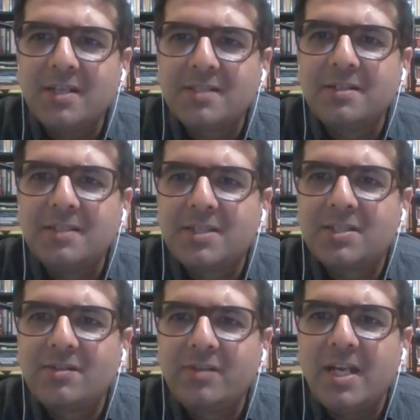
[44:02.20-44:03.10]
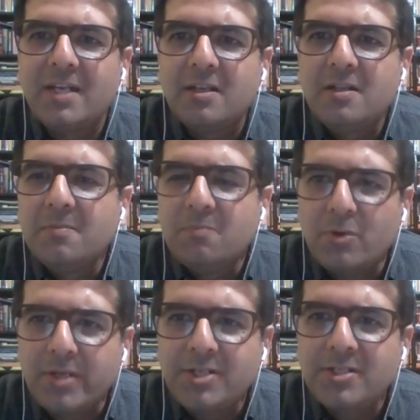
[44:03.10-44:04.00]
doesn't this create
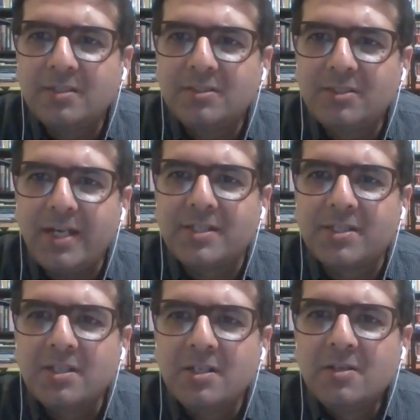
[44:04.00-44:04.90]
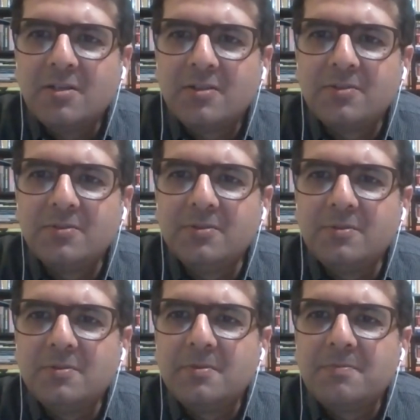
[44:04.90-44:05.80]
potential threats to